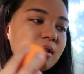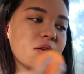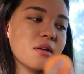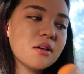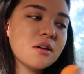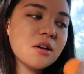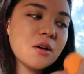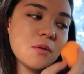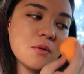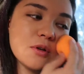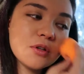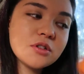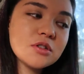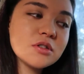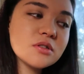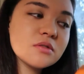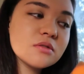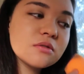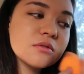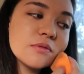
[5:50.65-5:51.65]
you know, where you
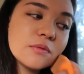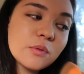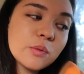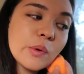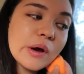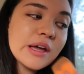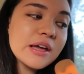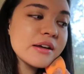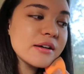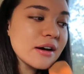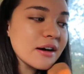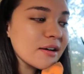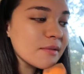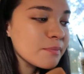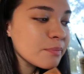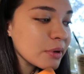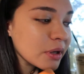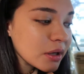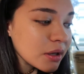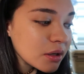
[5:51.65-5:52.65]
just wake up
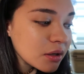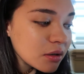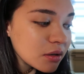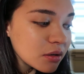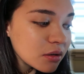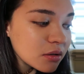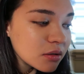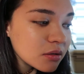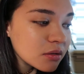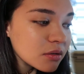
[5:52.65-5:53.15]
and